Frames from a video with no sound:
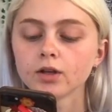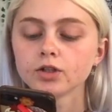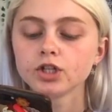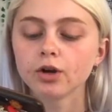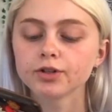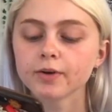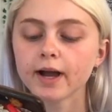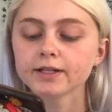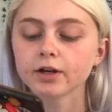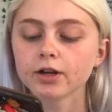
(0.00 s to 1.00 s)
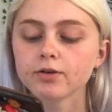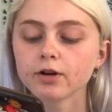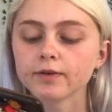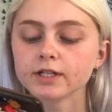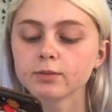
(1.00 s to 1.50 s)
She also asked, are you
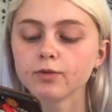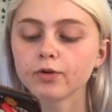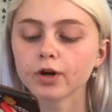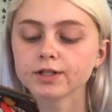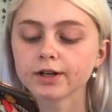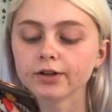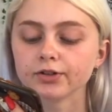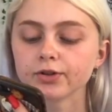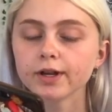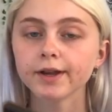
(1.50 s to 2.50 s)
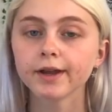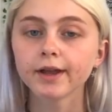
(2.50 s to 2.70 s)
nervous to move across the country?